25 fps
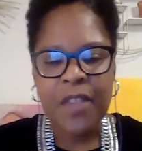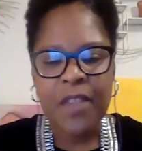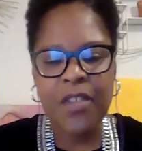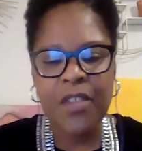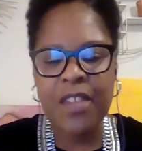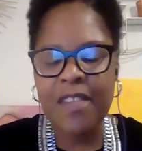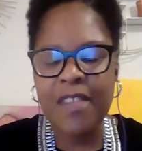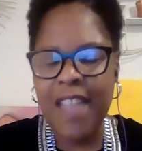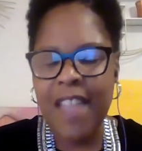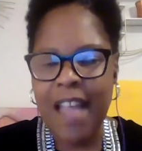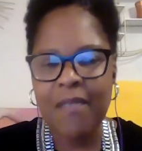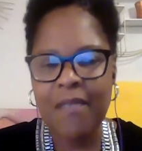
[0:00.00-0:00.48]

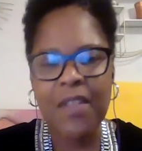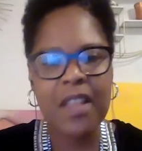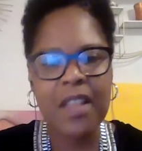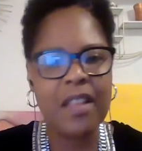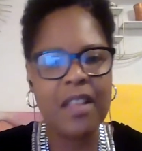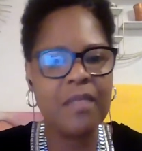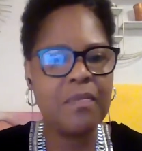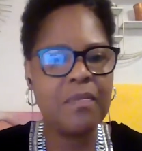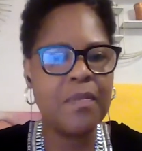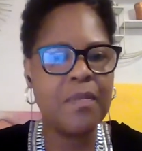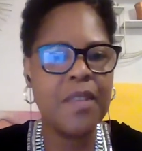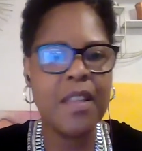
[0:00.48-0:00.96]
just have
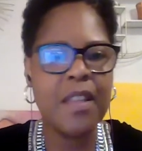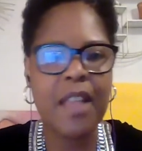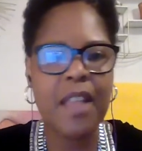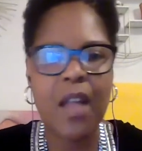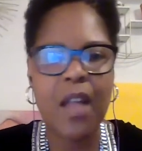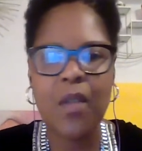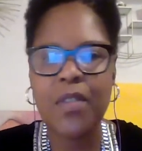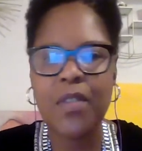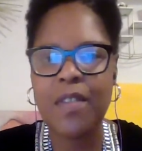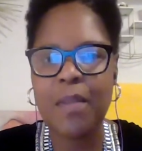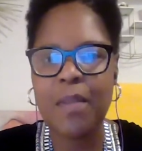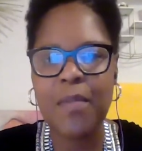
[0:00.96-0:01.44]
a you
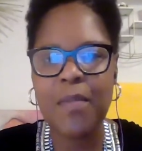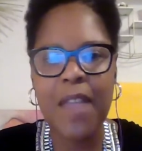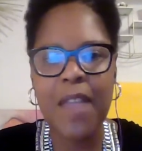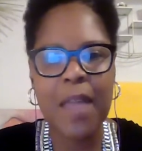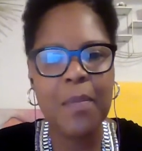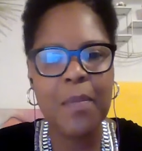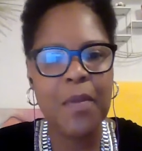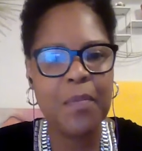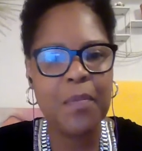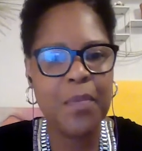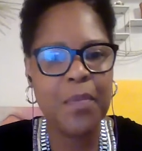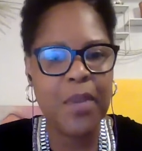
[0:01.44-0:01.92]
know some
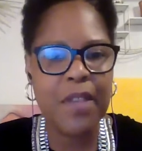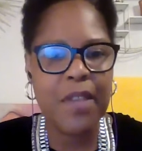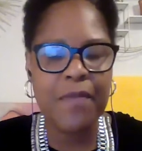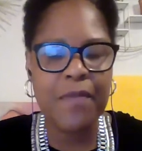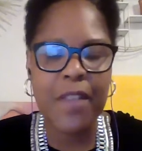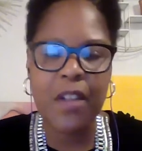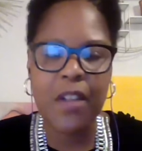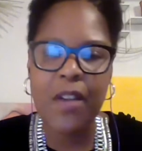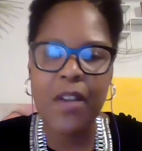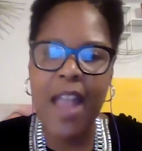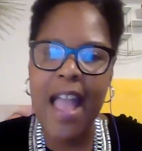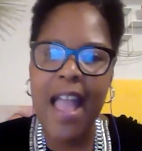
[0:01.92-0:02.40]
type of brief
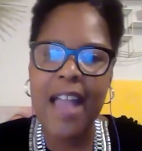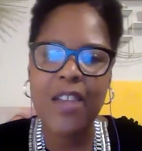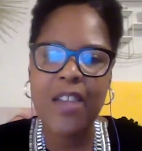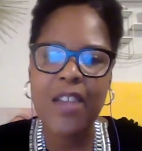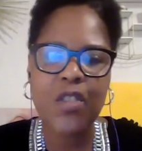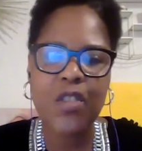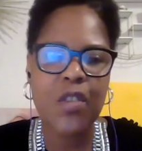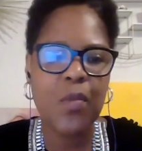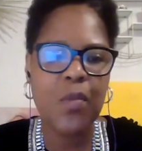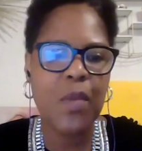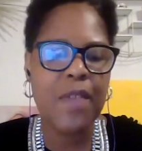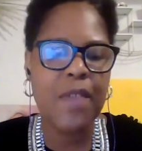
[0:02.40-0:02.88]

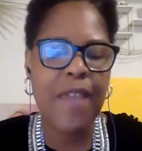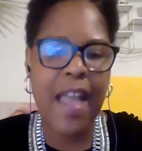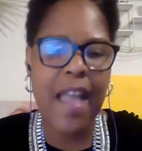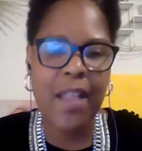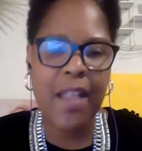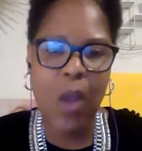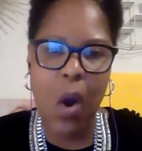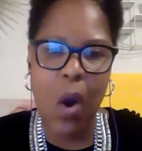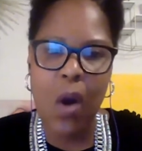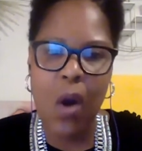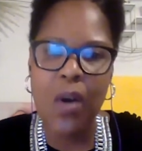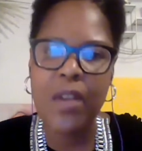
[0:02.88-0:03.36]
interaction we've
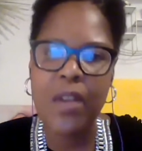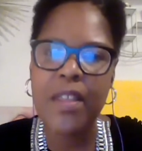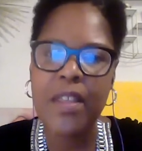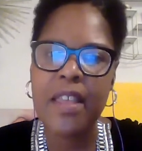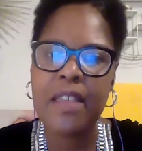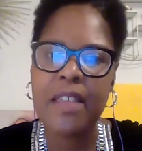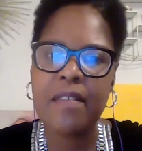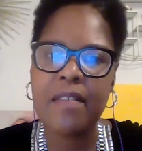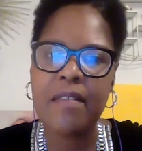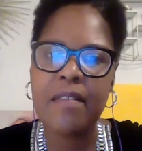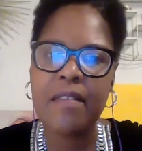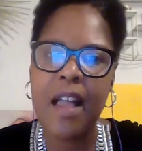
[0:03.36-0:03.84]
had
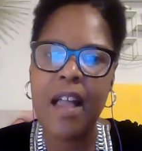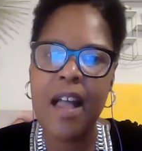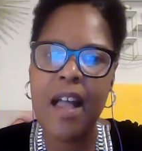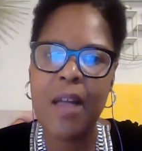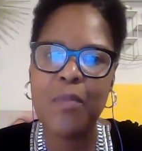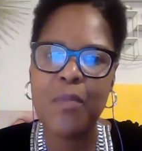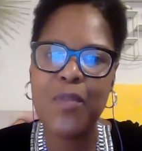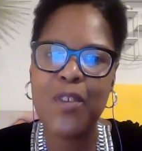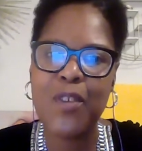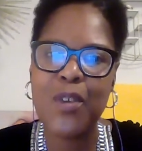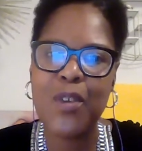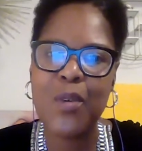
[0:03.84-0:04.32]
artists
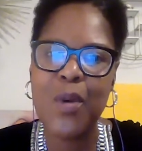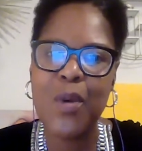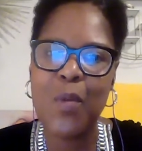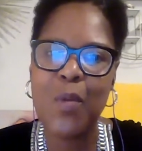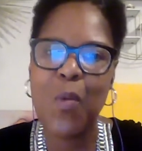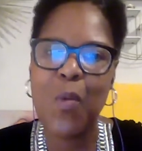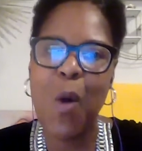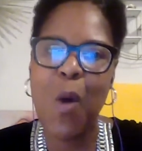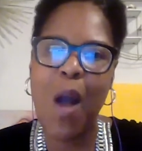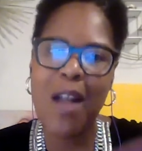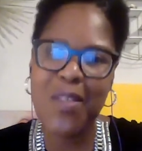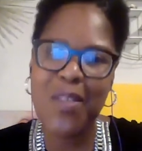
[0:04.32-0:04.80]
um, do a
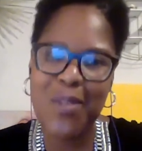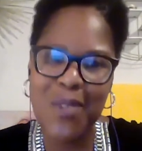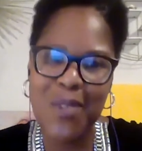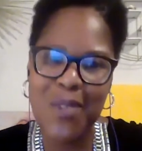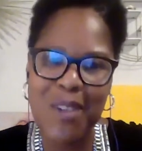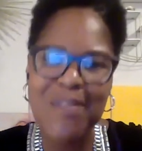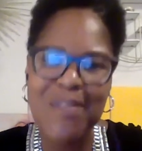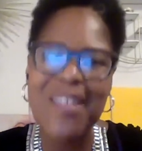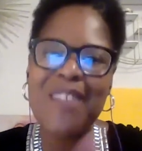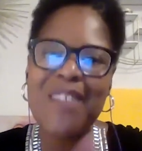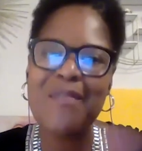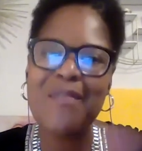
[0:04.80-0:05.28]

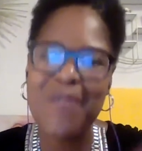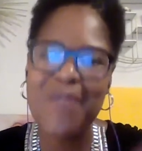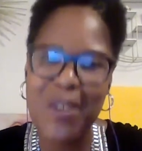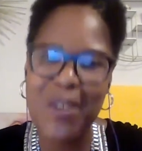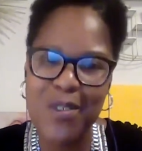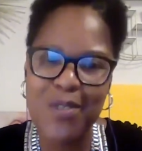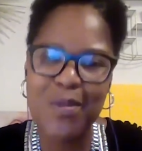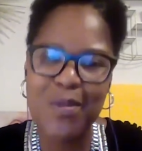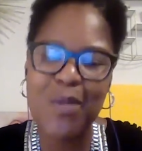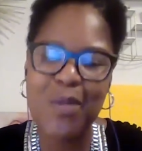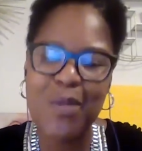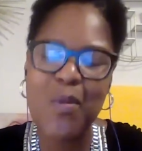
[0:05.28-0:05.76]
walkthrough of their
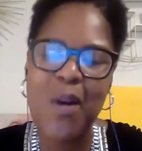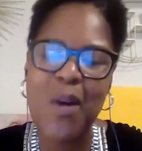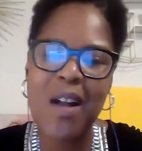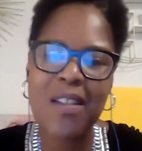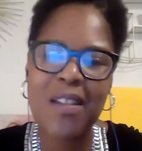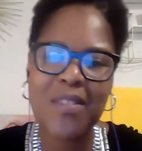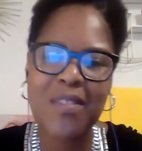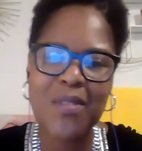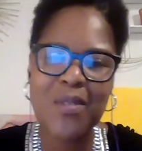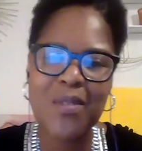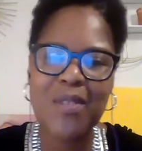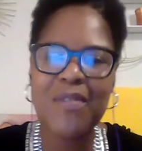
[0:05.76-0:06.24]
virtual
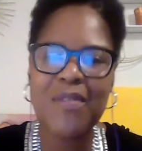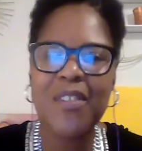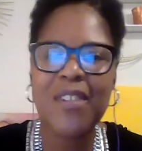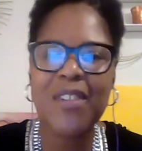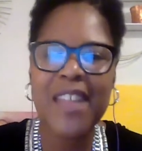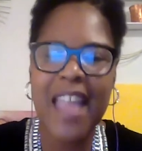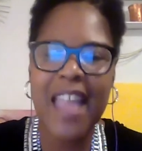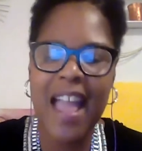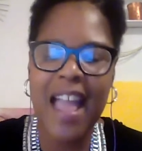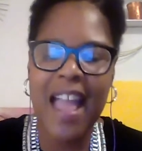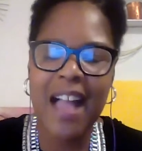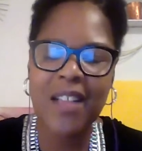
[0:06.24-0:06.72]
walkthrough of
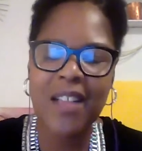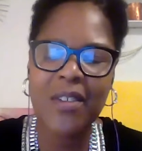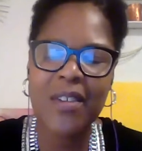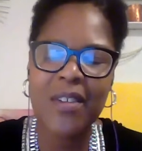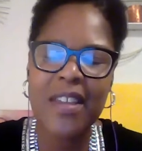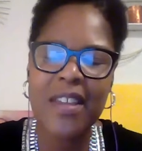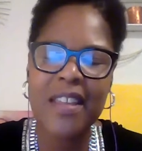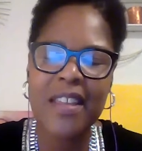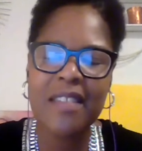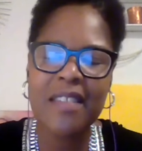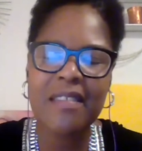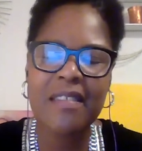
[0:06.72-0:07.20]
their
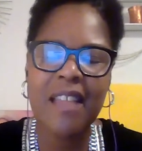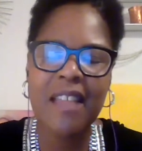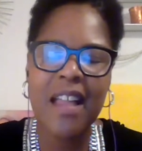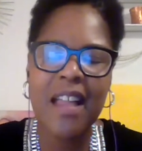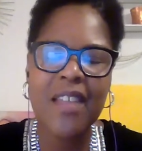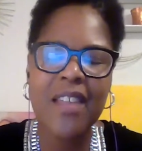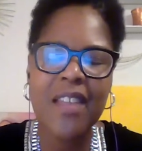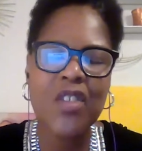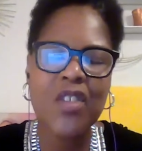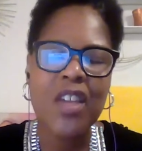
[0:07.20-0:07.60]
gallery and such